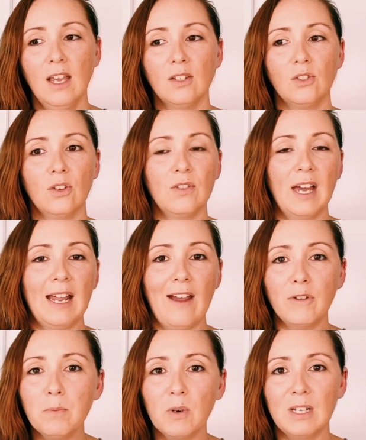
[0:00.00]
so that
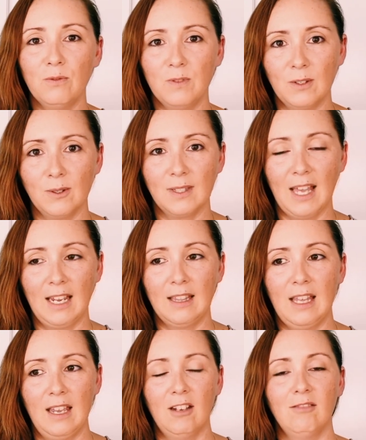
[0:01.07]
everybody feels like
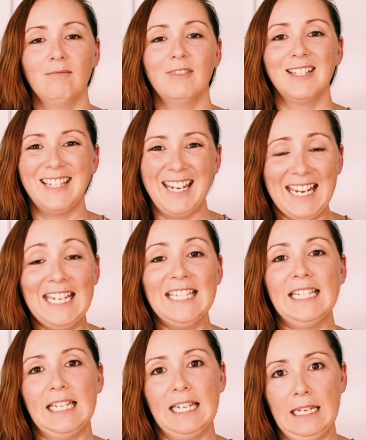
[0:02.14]
they're just
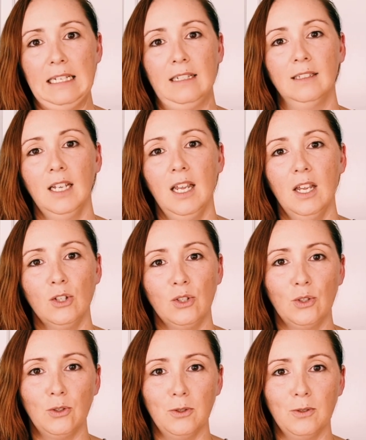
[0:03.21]
easing in
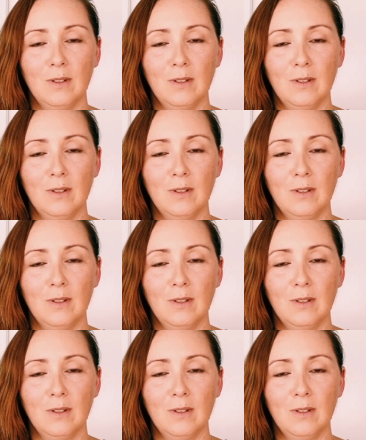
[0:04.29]
to